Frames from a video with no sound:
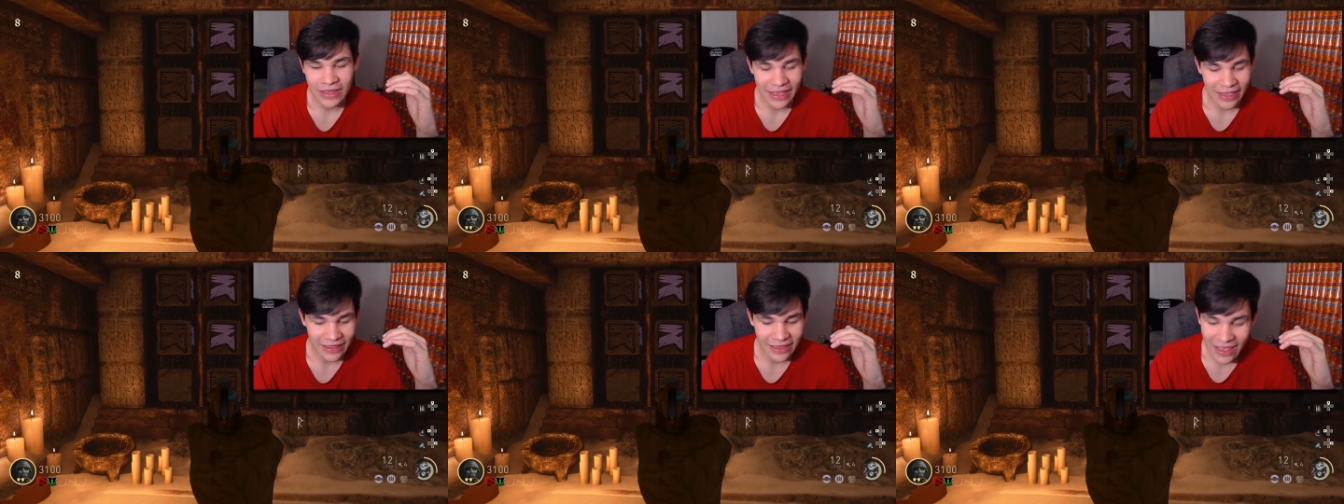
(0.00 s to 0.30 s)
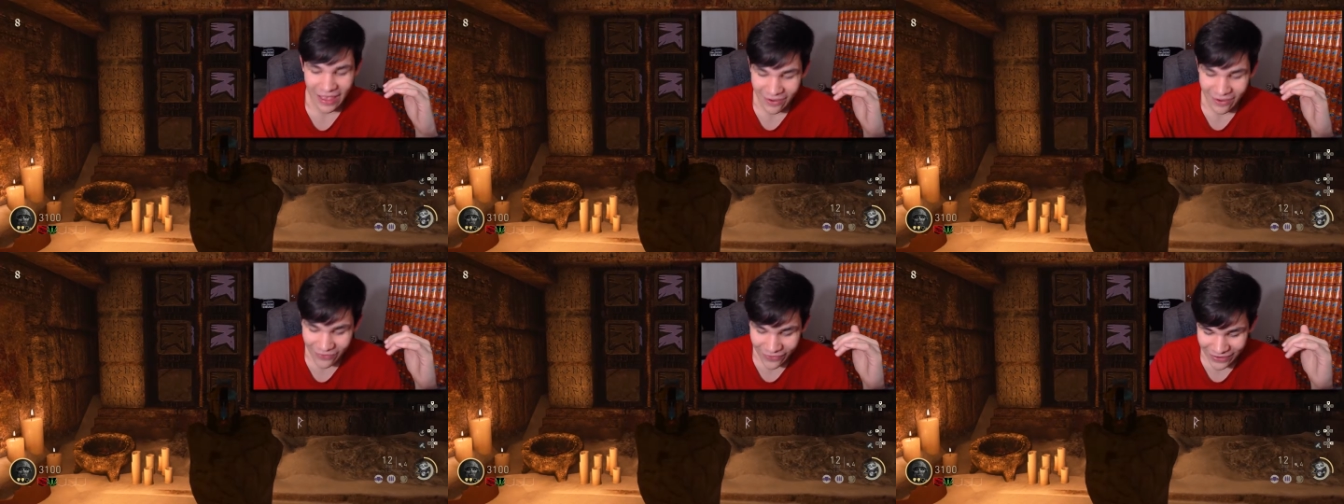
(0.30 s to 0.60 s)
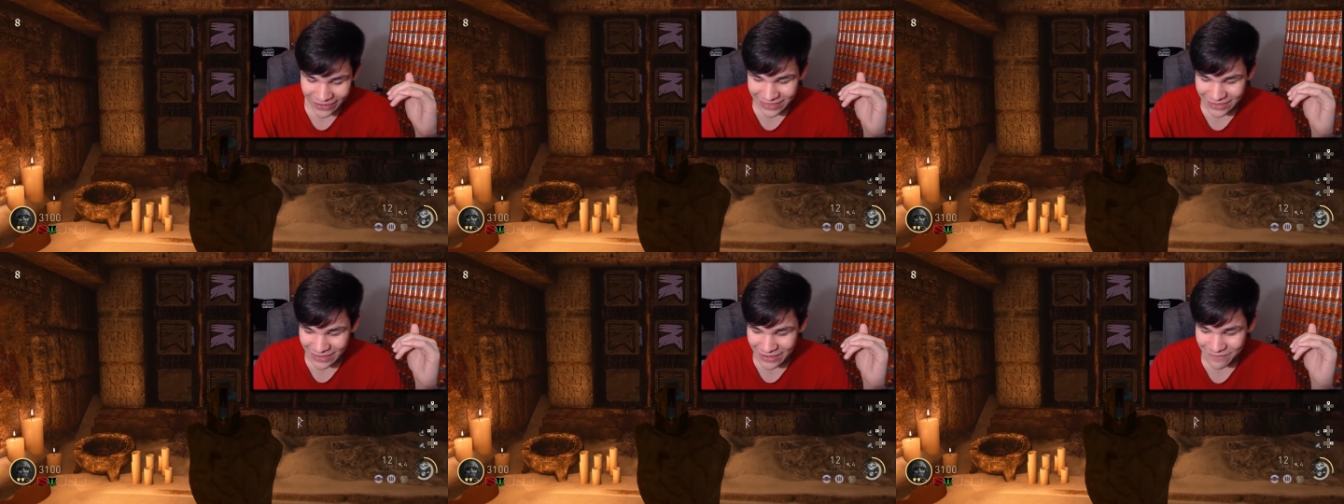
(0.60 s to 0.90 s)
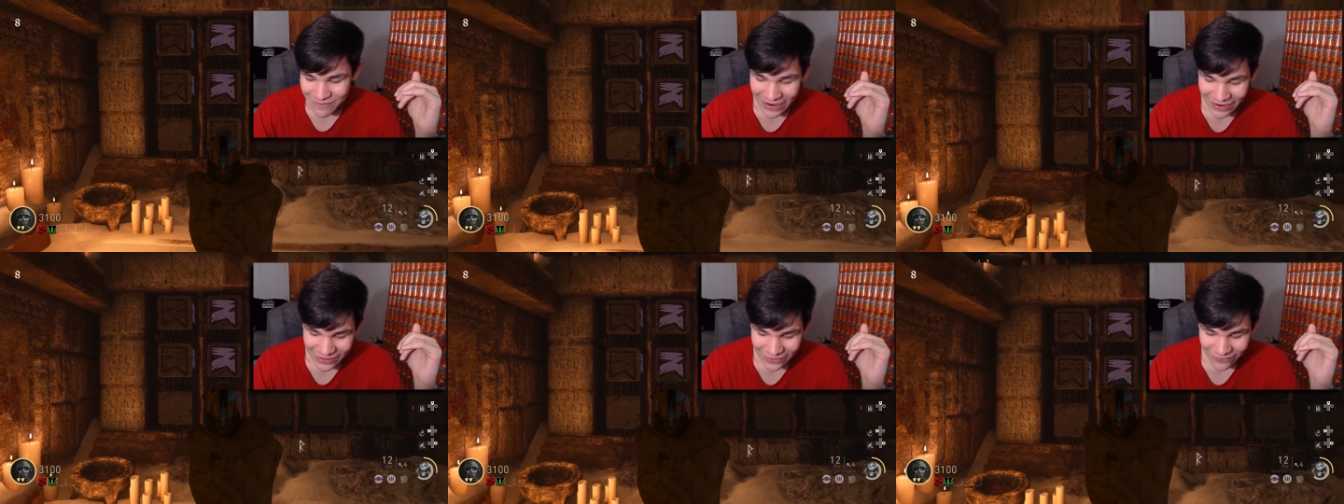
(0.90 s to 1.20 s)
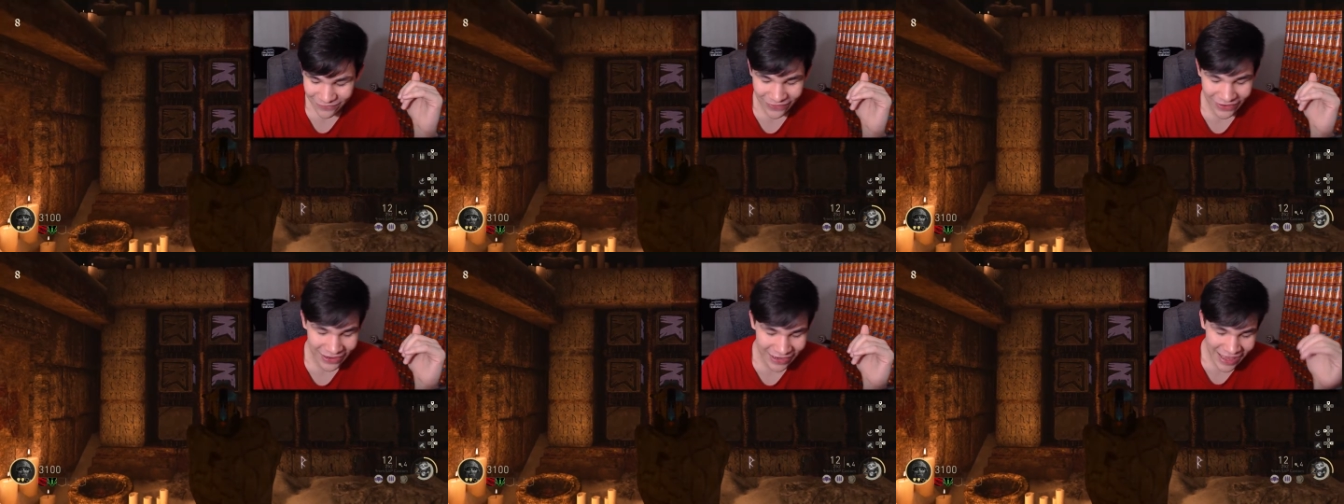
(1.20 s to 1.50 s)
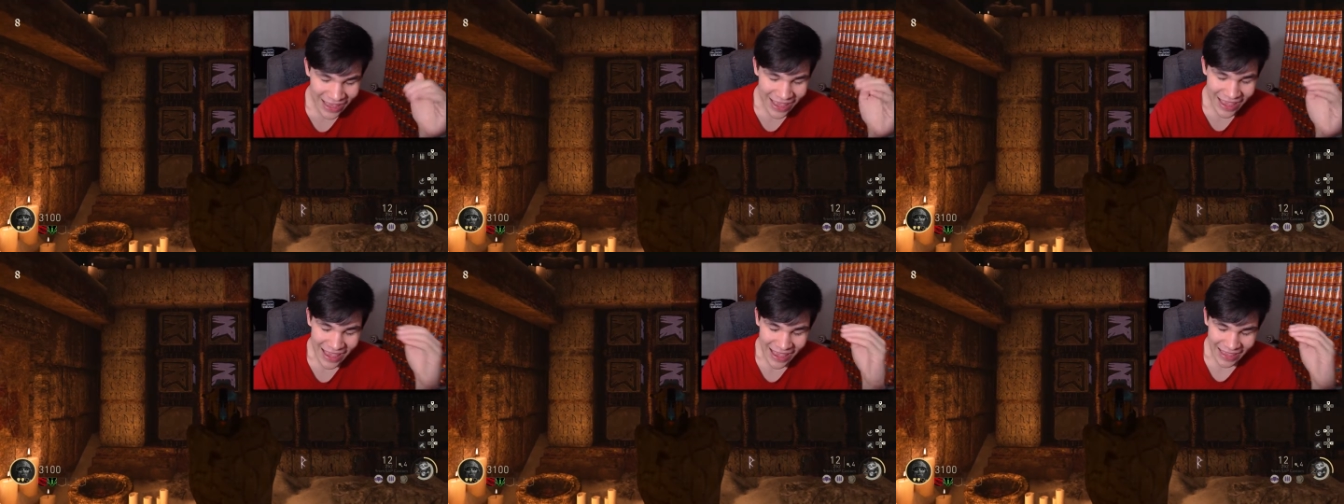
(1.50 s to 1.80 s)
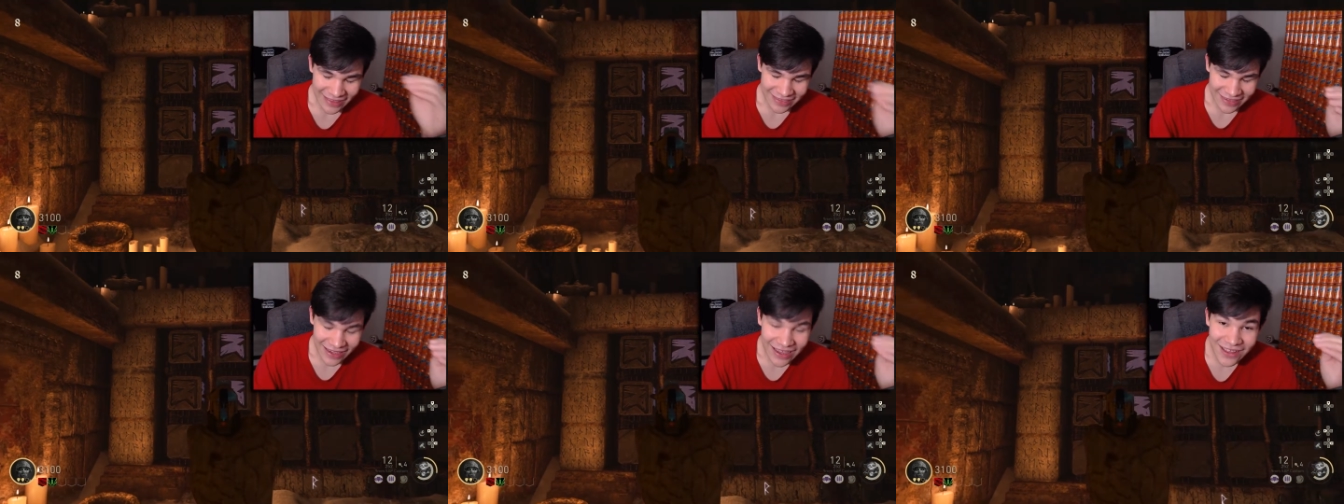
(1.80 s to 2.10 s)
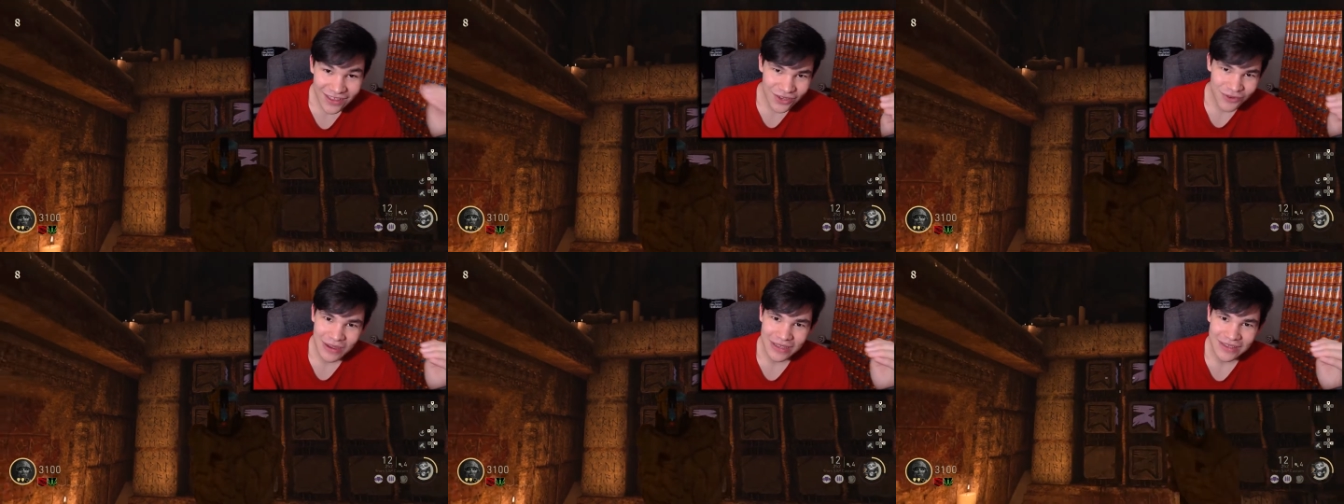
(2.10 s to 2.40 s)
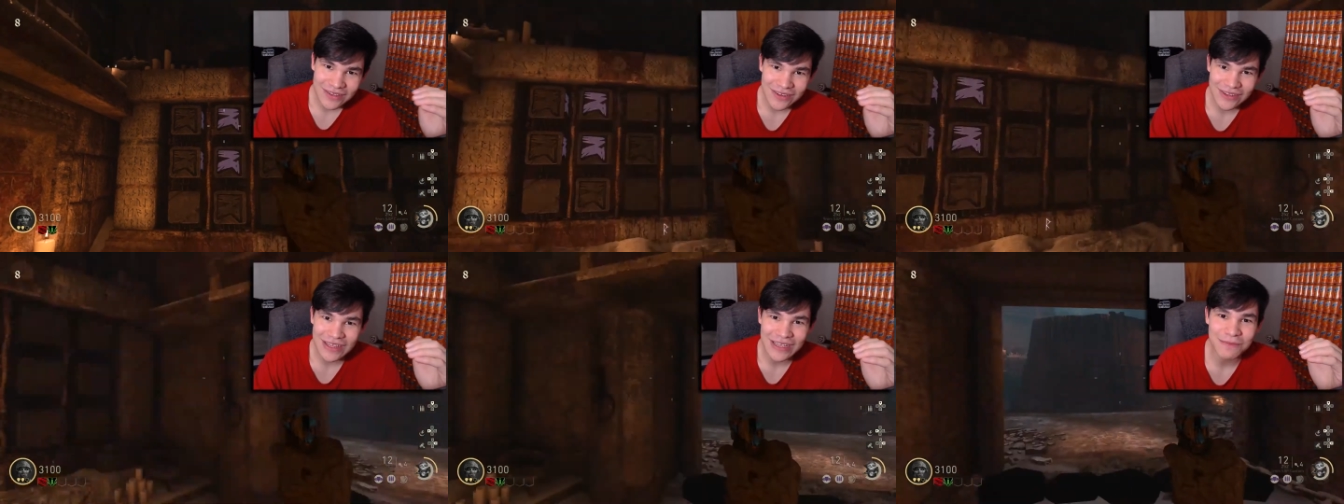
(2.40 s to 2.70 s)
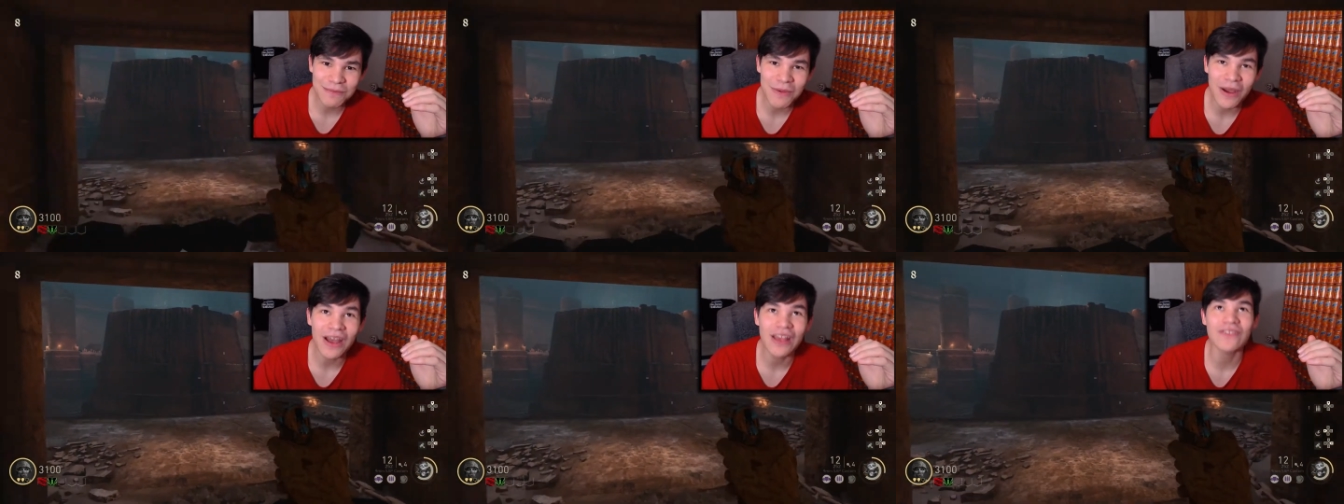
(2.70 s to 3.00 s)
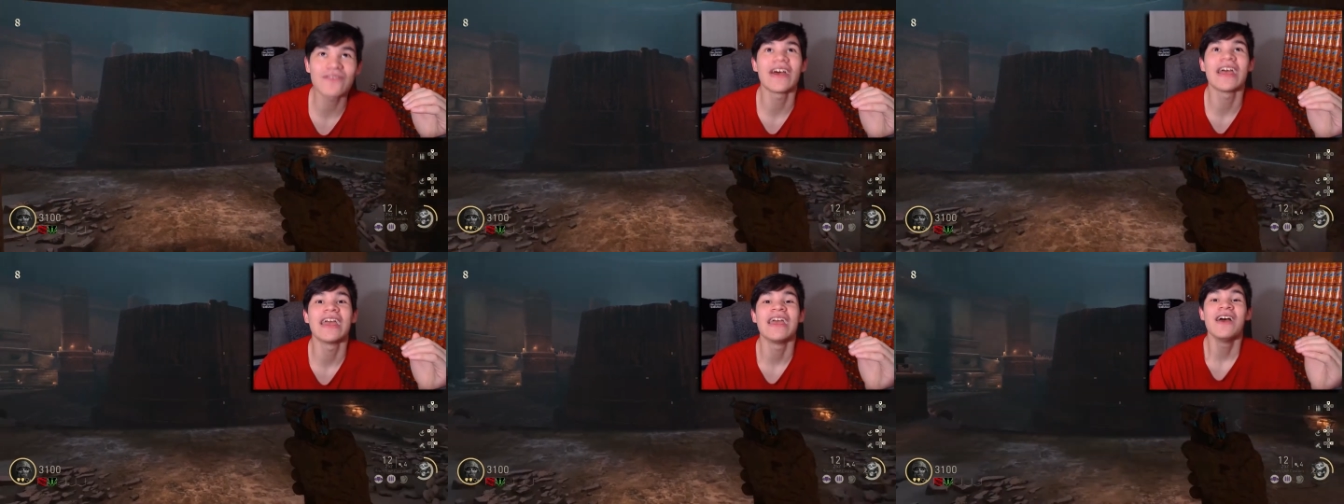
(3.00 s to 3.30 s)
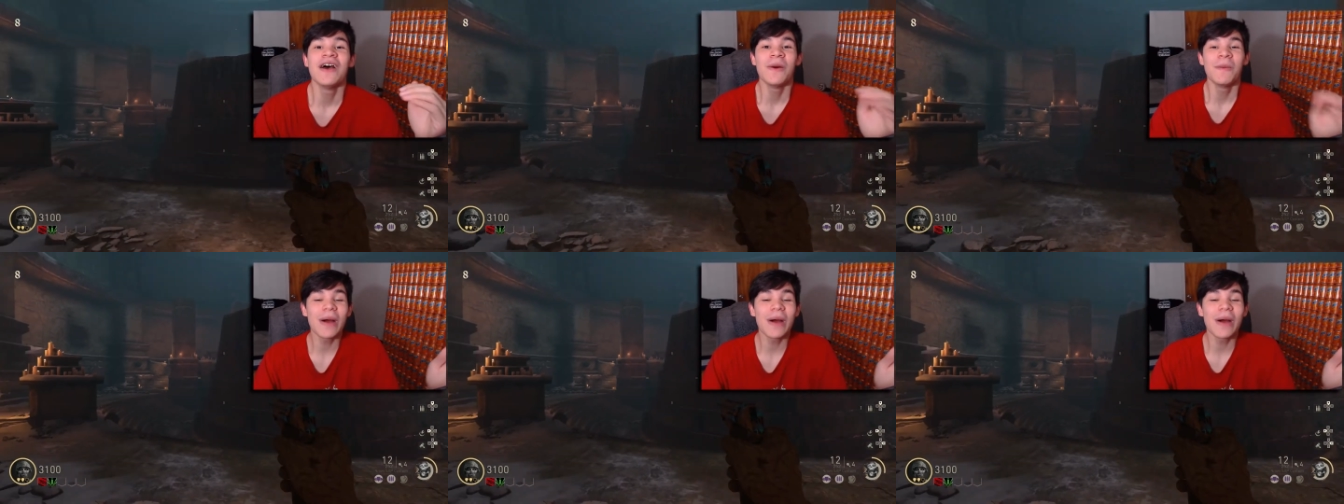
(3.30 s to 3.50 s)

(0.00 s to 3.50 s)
and everything about it's fun until you enter this boss fight.